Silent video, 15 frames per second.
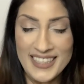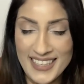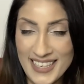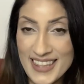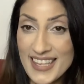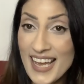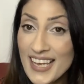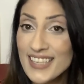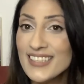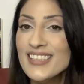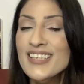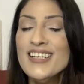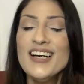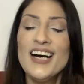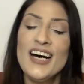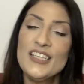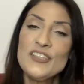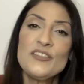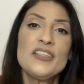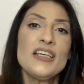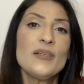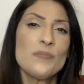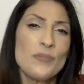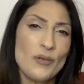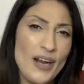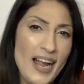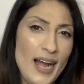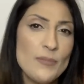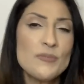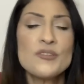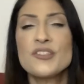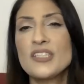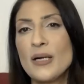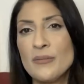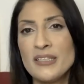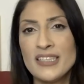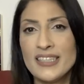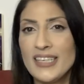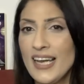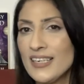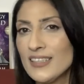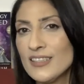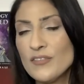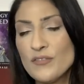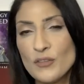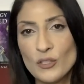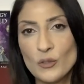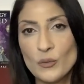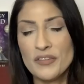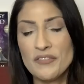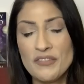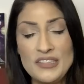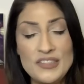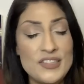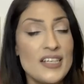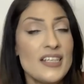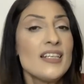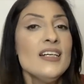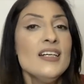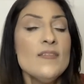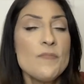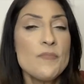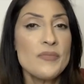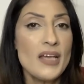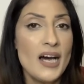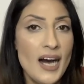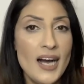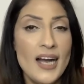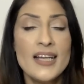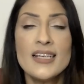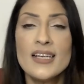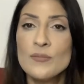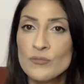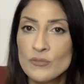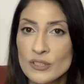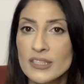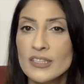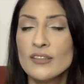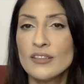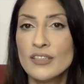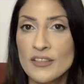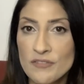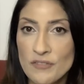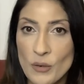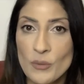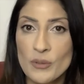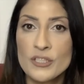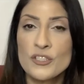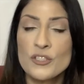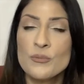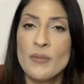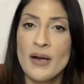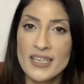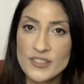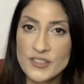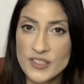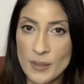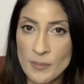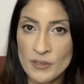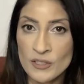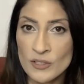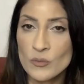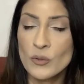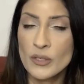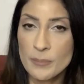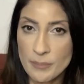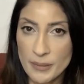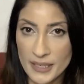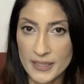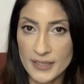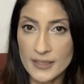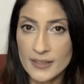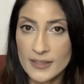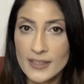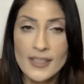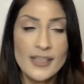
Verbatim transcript: And then, other than perhaps coming to Canada for a visit, I am really looking forward to my summer with Biggie.